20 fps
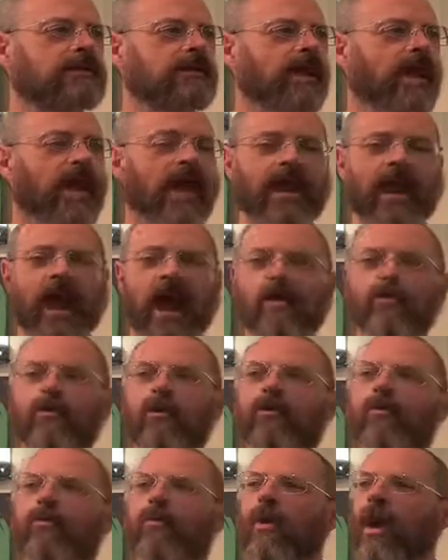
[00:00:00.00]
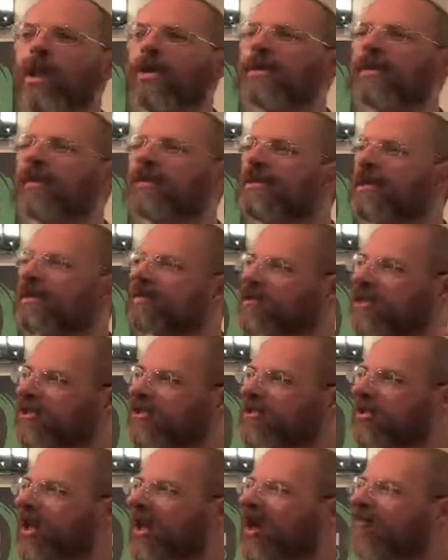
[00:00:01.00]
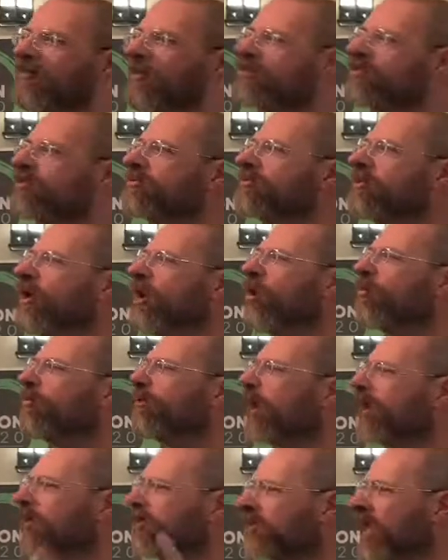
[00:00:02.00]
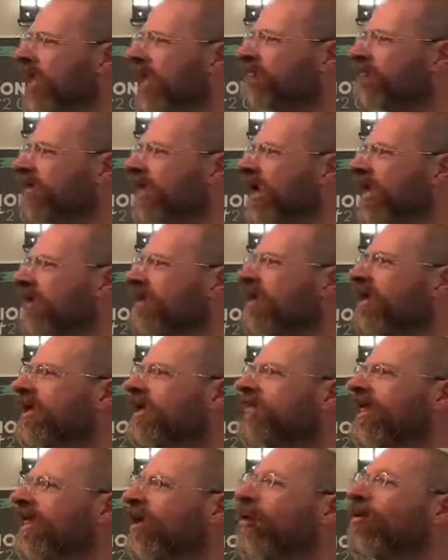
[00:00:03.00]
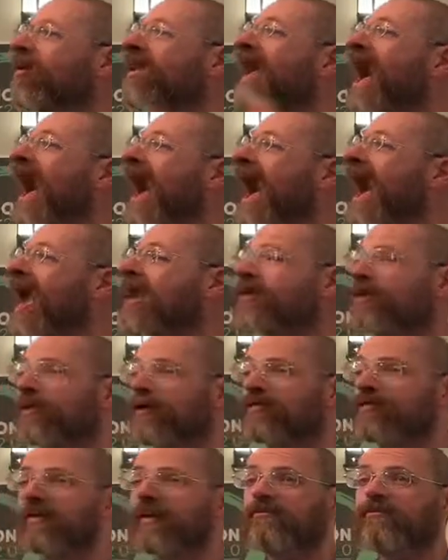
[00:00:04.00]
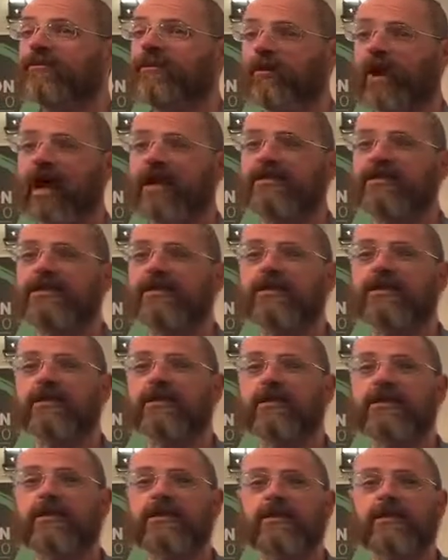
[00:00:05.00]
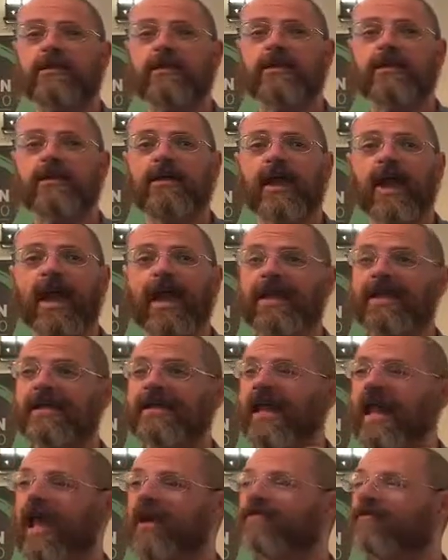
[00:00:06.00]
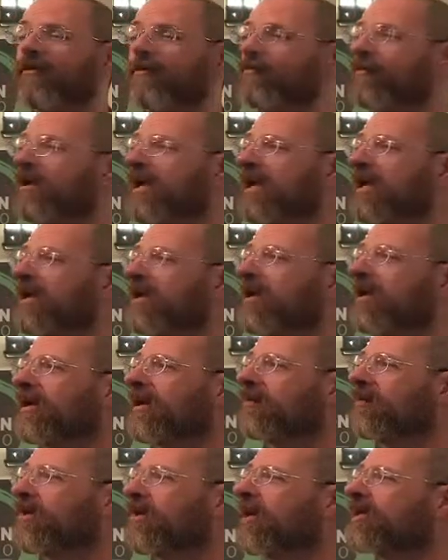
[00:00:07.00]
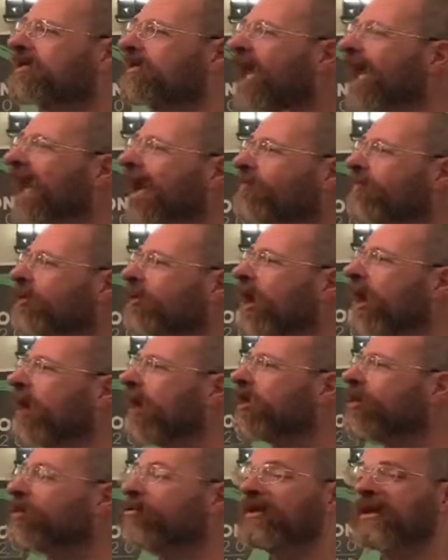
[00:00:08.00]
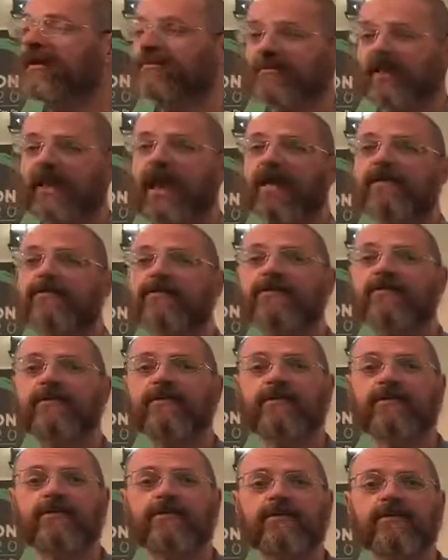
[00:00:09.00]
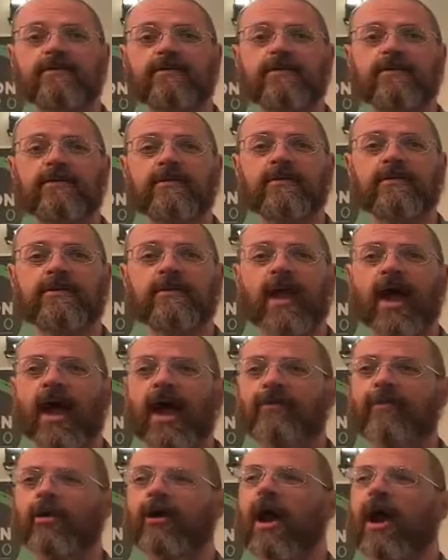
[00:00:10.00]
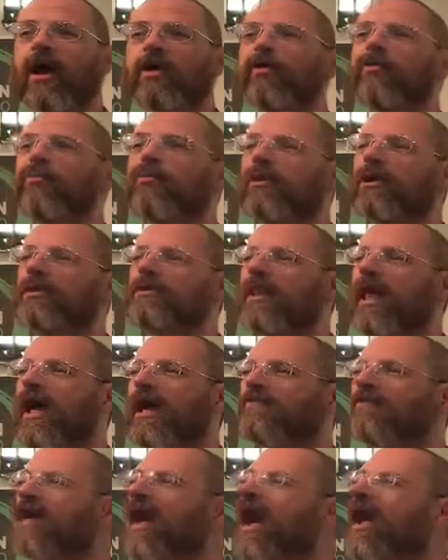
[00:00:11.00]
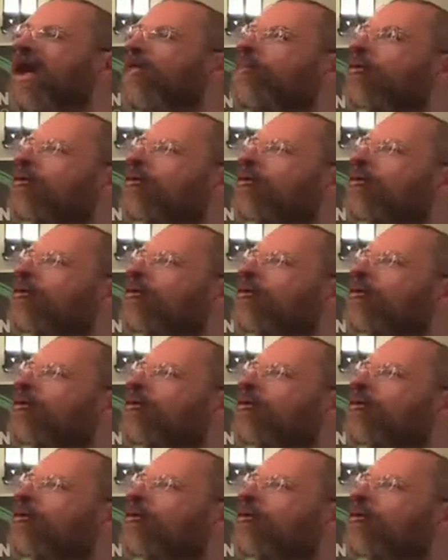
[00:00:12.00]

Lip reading: And I will wait until such a time that you know beyond a shadow of a doubt that only I could have given you Isaac. And it came from me because I am the God who gives life. I'm the God who brings life. I am the